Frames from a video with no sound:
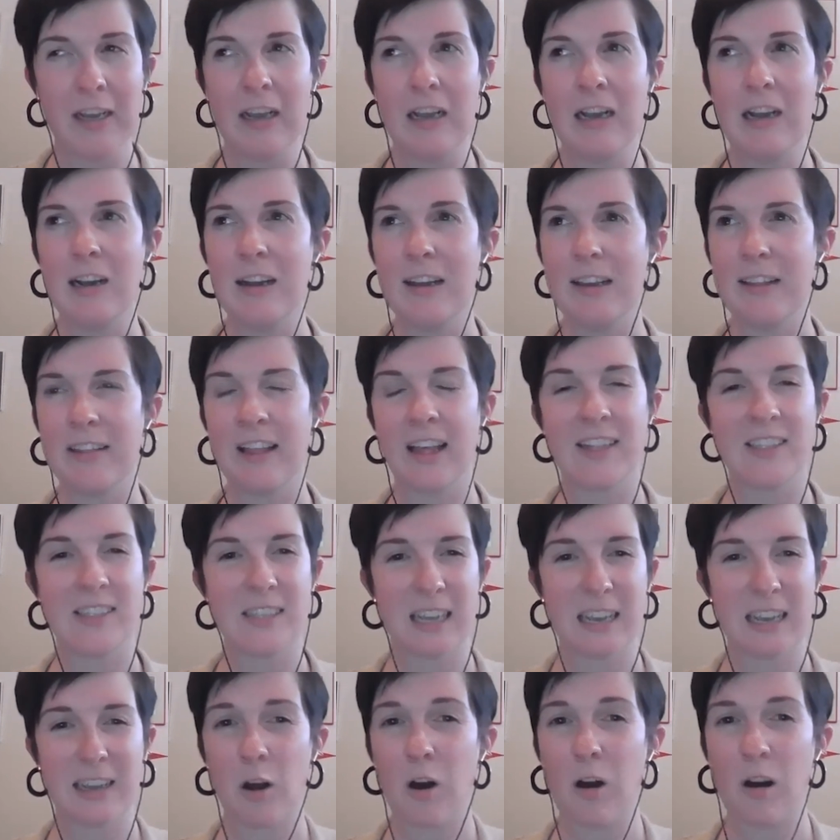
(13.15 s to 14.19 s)
and that's
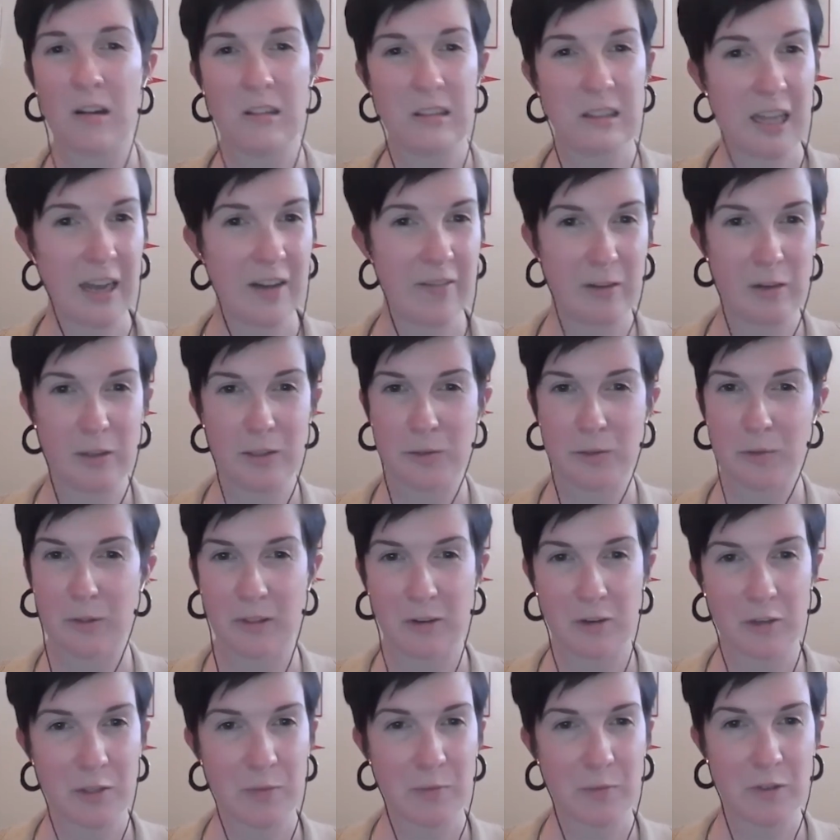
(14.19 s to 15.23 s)
at all levels, whether
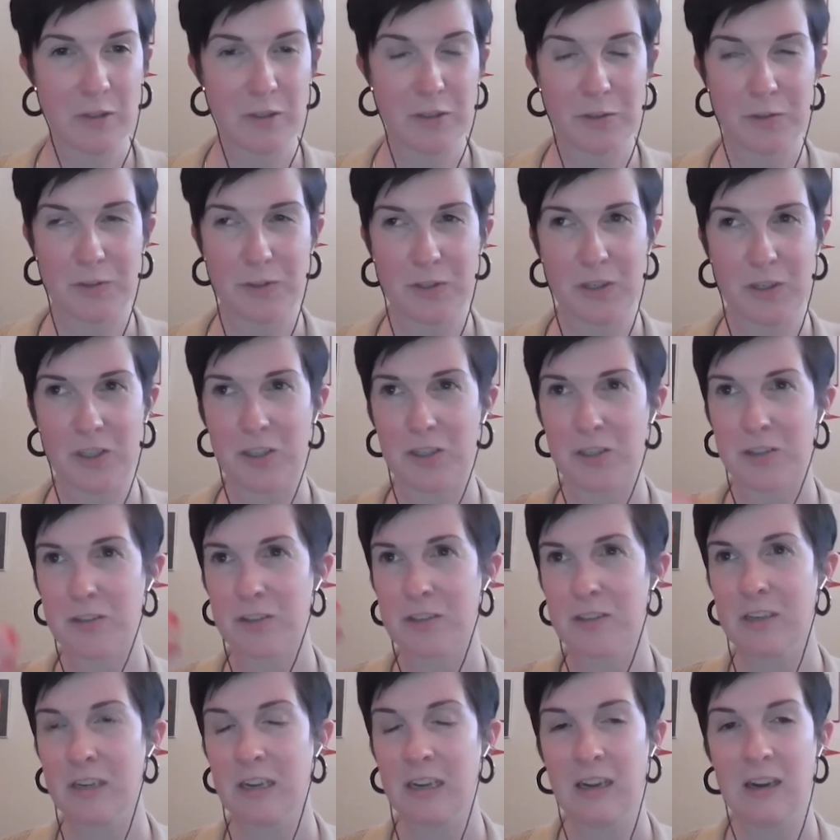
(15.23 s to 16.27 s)
it's
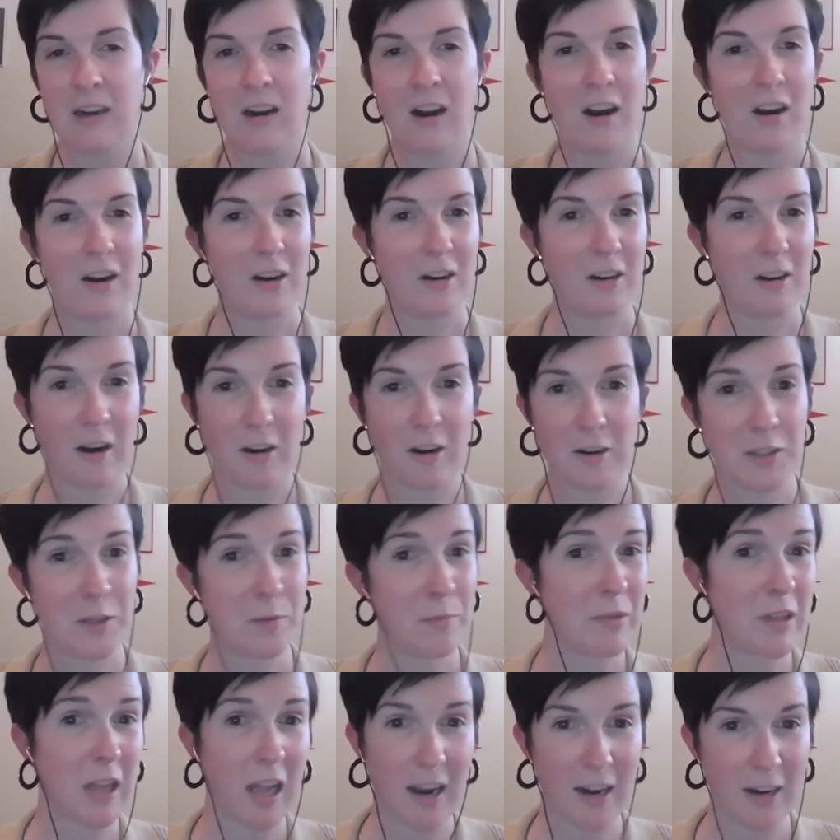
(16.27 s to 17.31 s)
producers, our
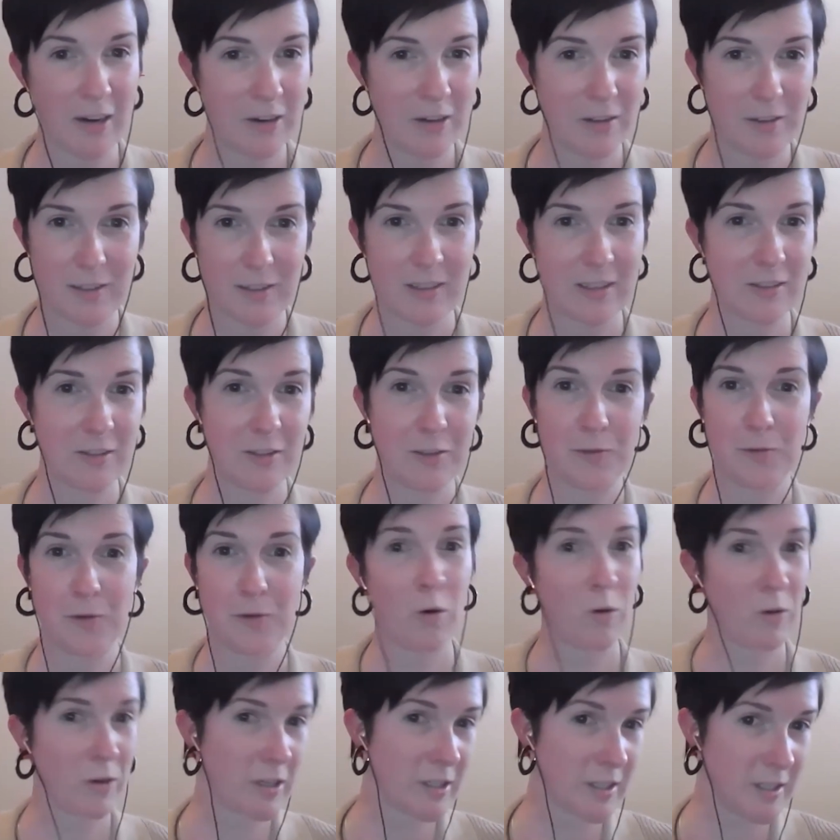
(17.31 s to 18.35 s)
suppliers that do
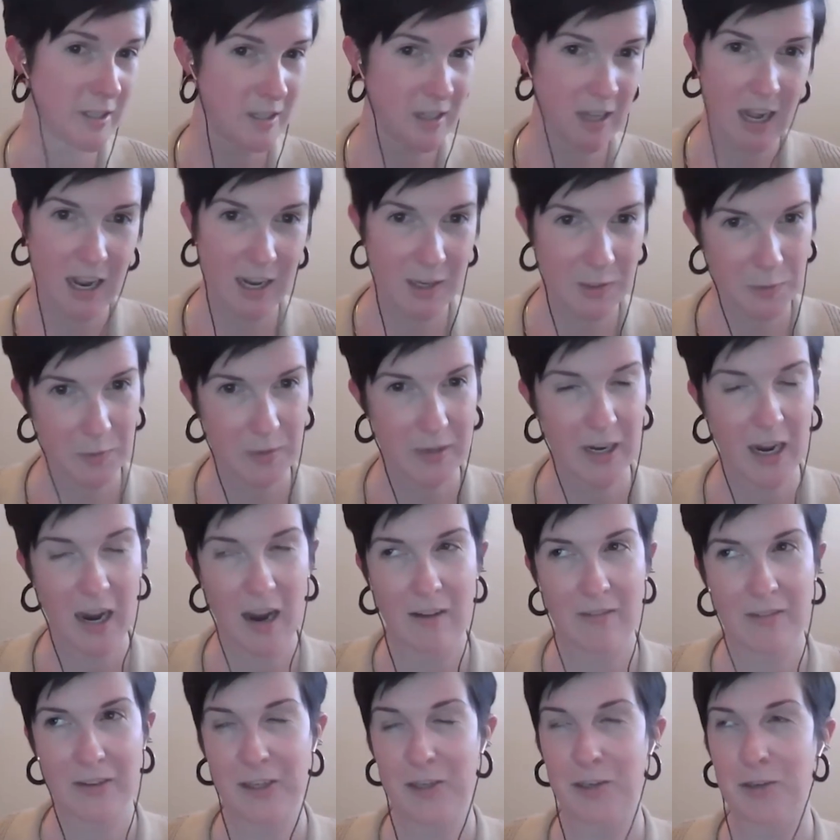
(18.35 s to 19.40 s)
corks, glass, what
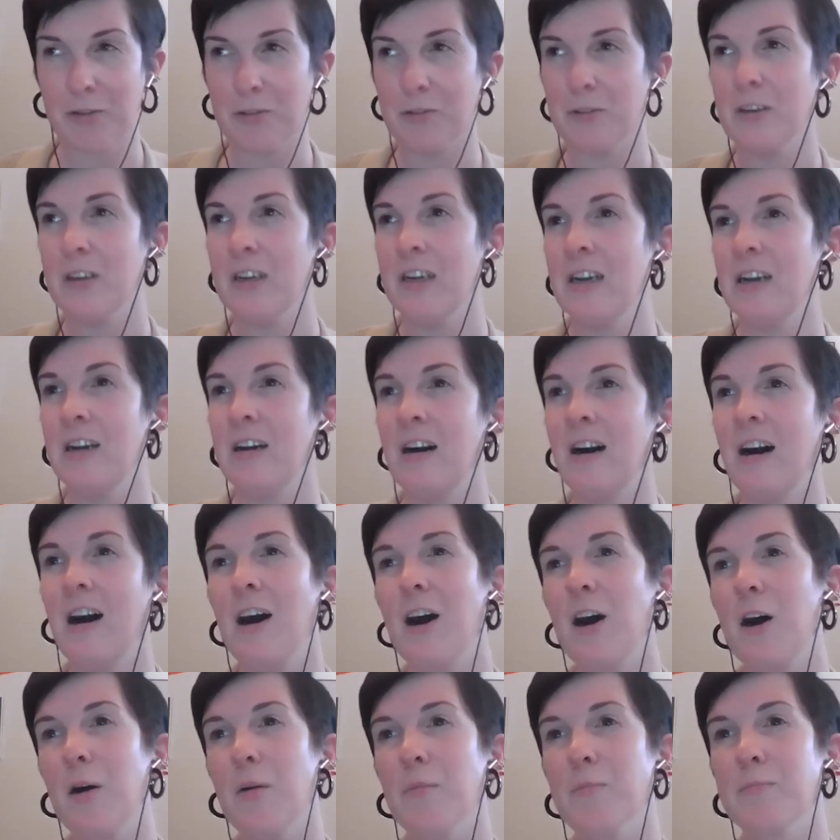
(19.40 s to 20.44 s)
have you,
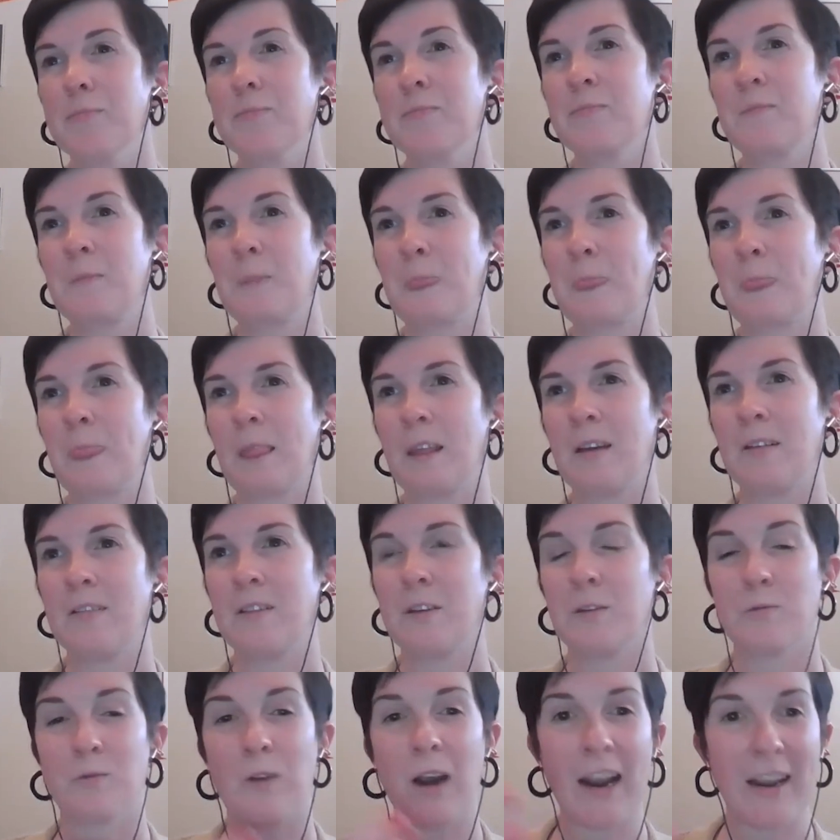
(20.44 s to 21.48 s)
the
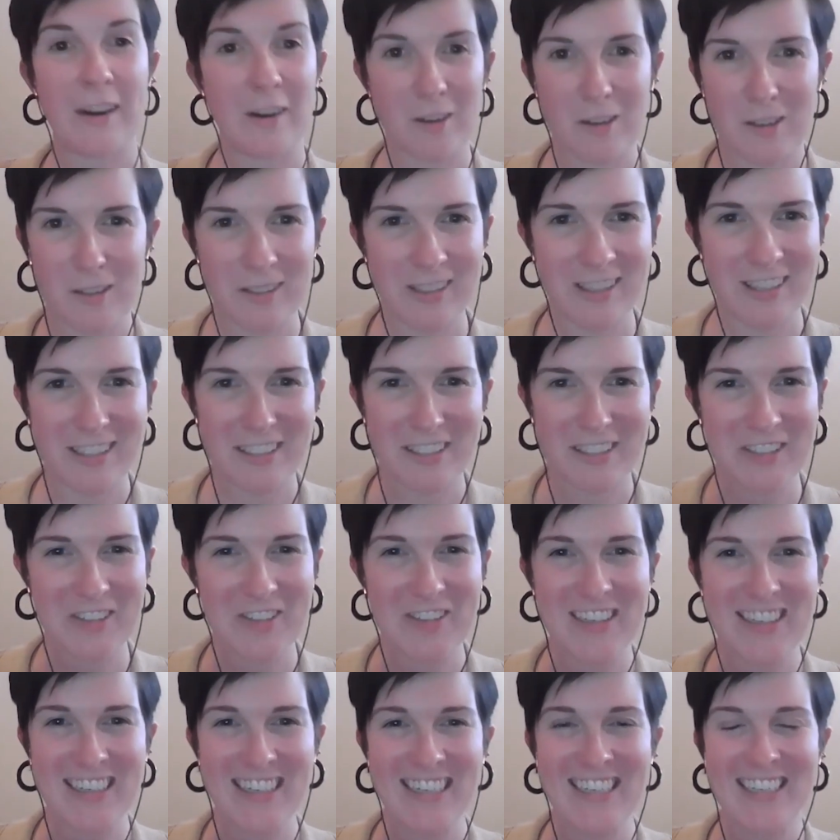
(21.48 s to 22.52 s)
writers that do
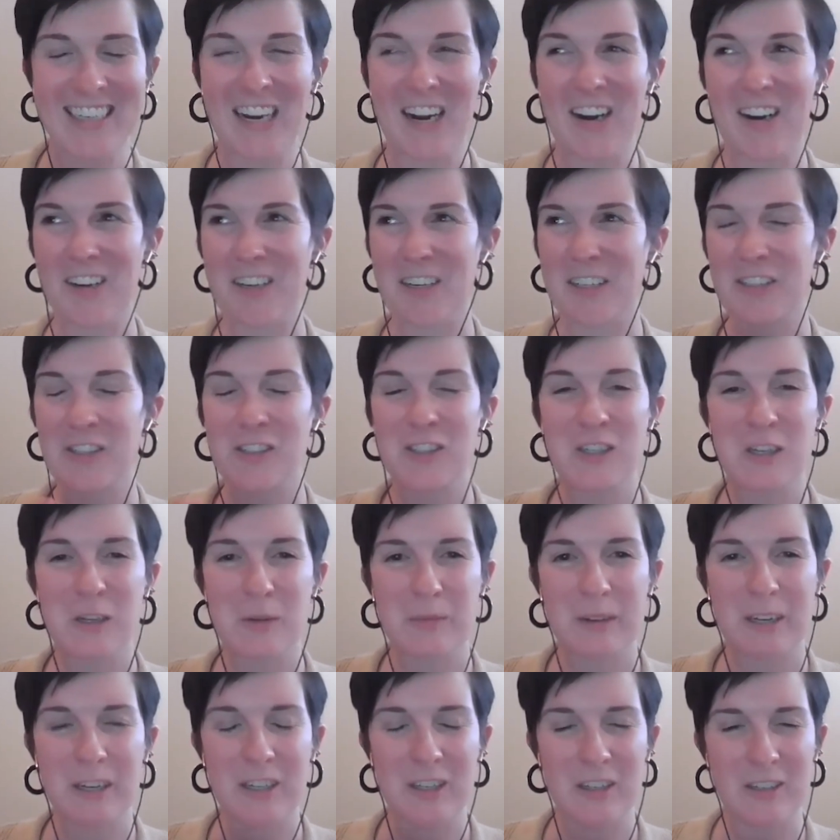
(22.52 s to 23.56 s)
it, our
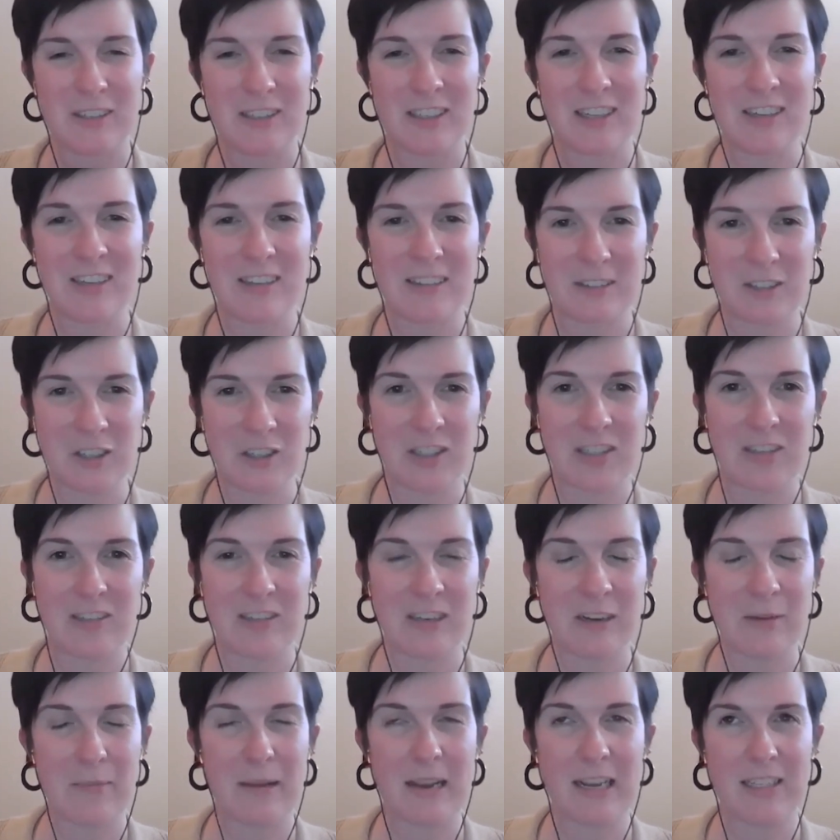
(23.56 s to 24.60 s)
consumers. It is just an
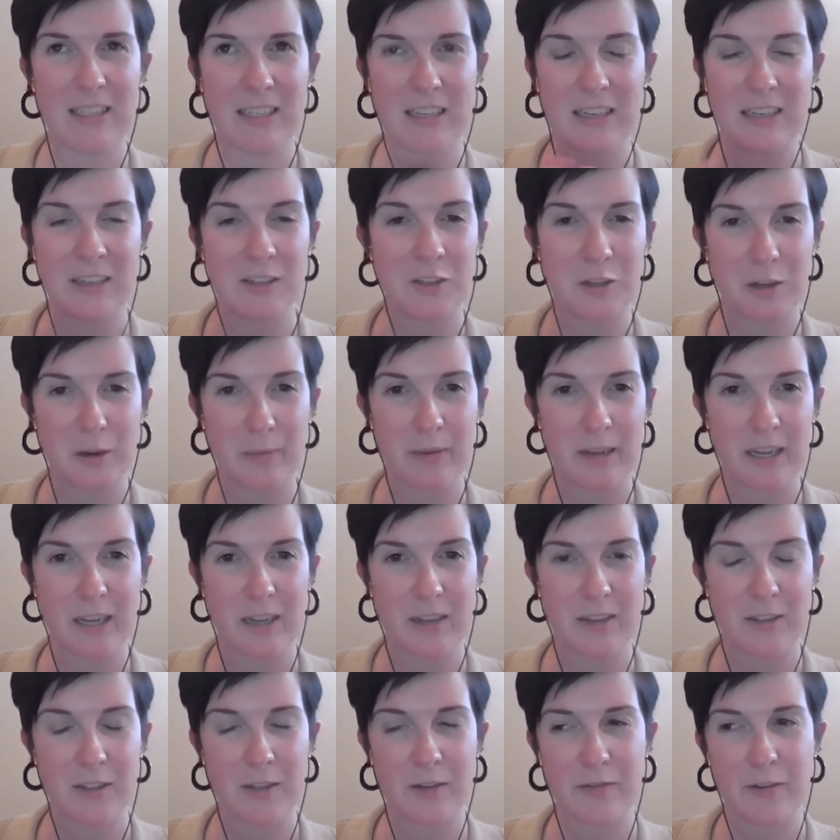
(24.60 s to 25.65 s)
amazing industry to be
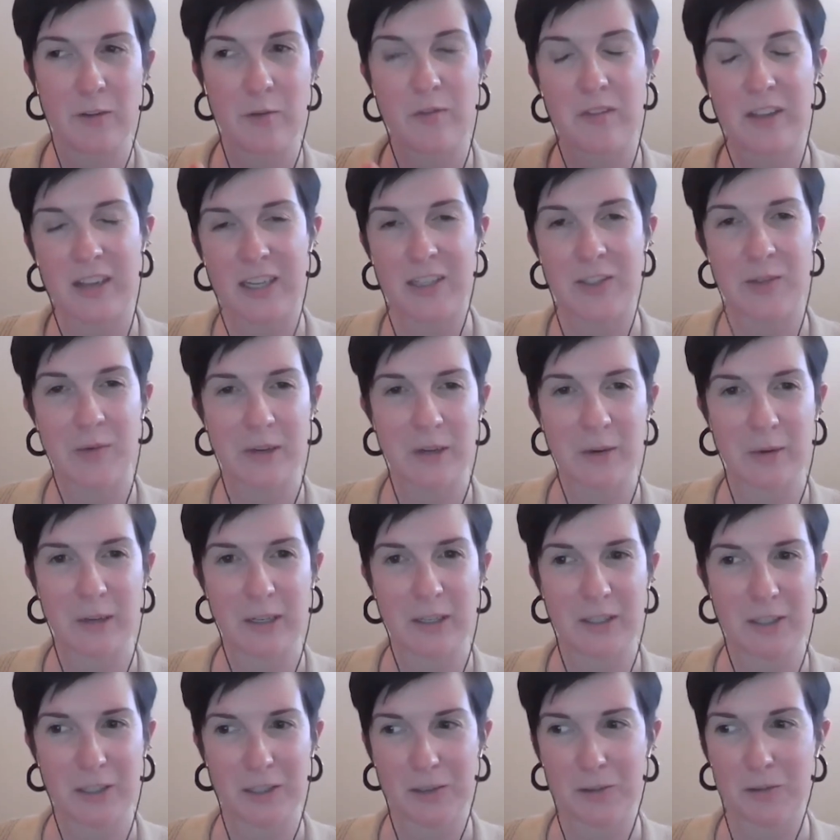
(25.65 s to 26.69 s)
in. So if you think it's what you want
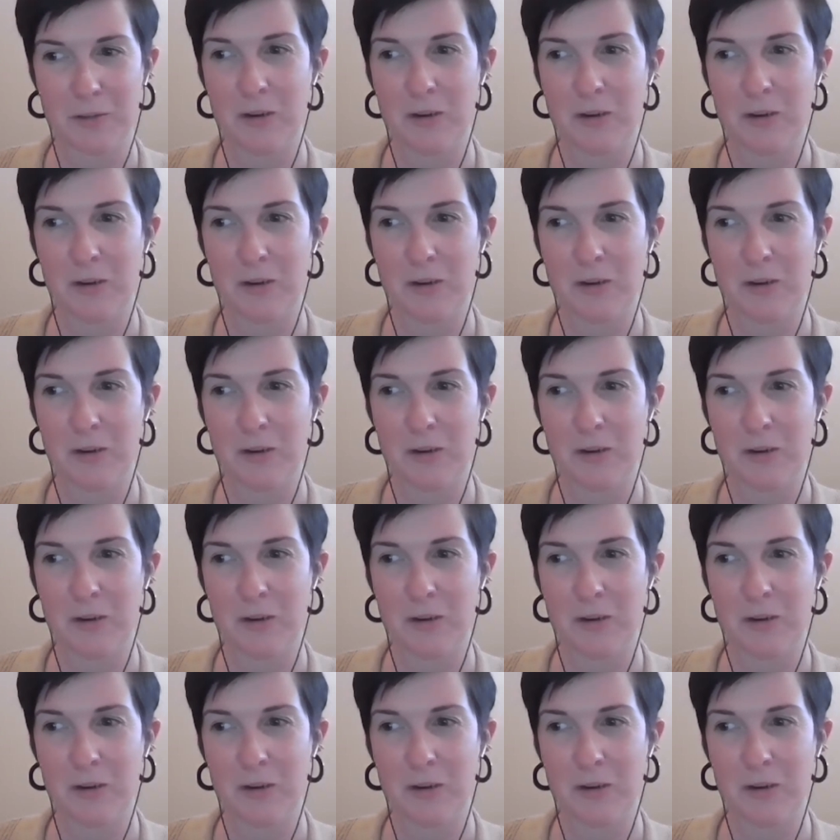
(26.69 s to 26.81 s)
to do,